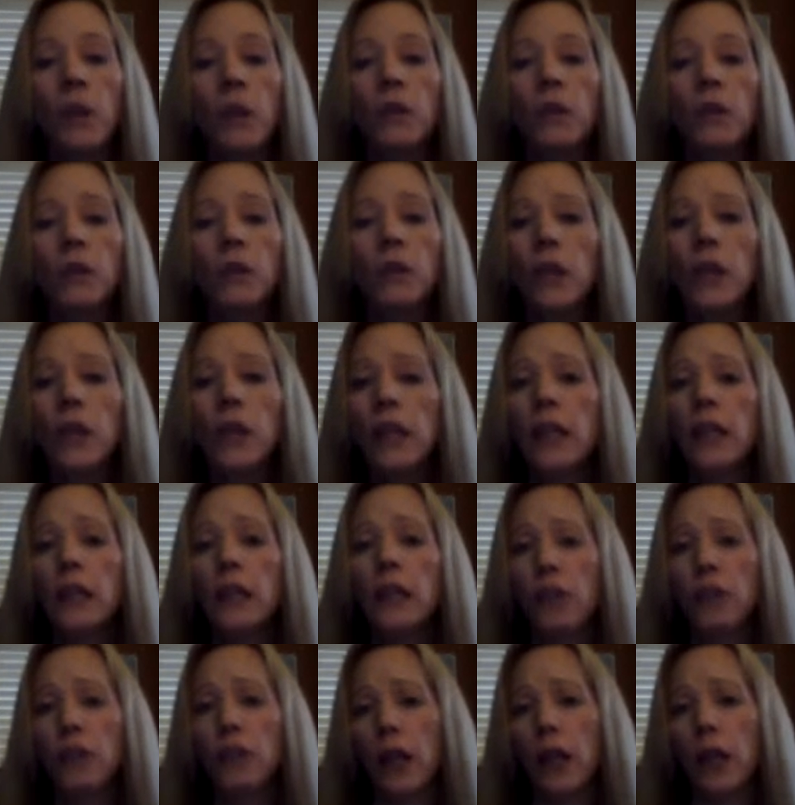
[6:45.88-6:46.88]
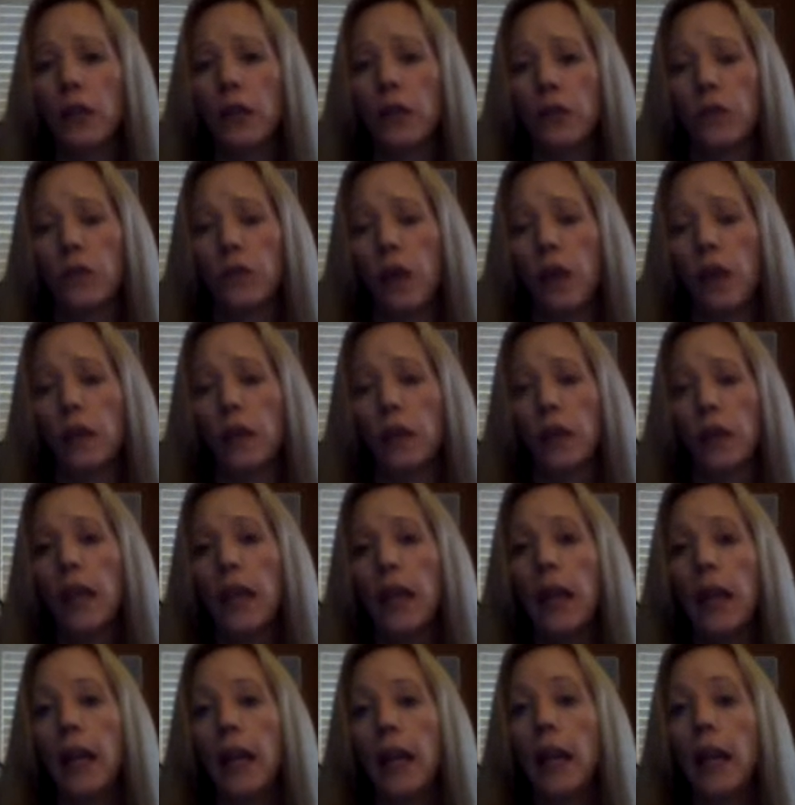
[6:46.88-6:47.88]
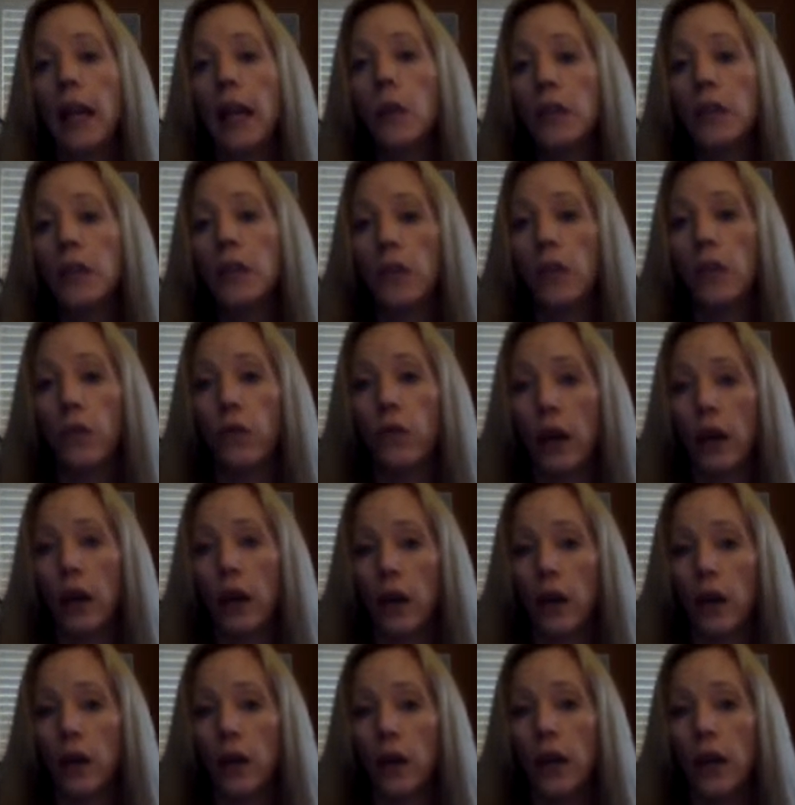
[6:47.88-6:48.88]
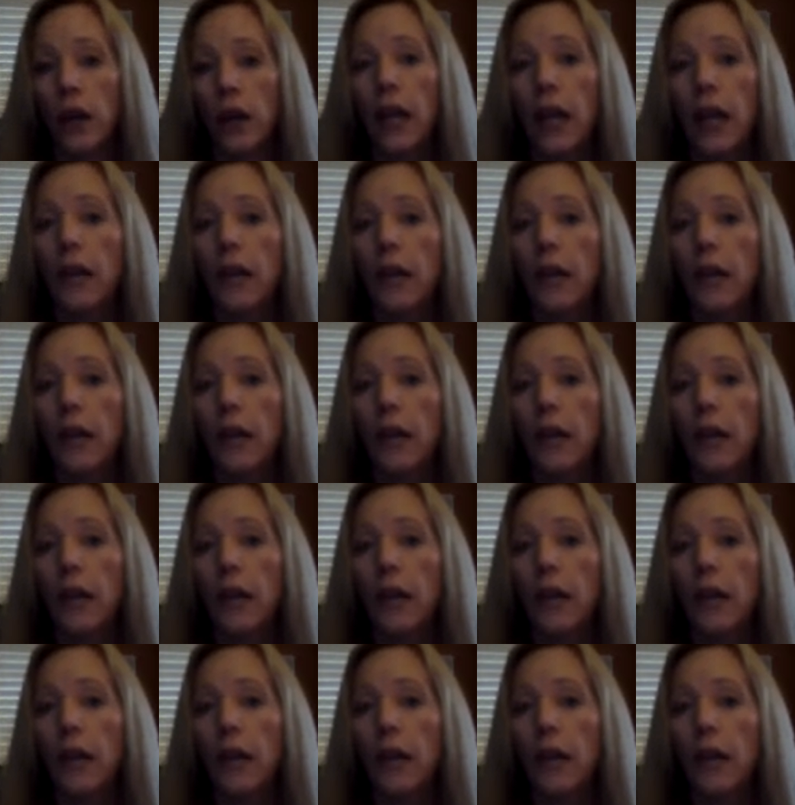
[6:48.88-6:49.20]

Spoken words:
It was really the druggist's fault. He was unfair.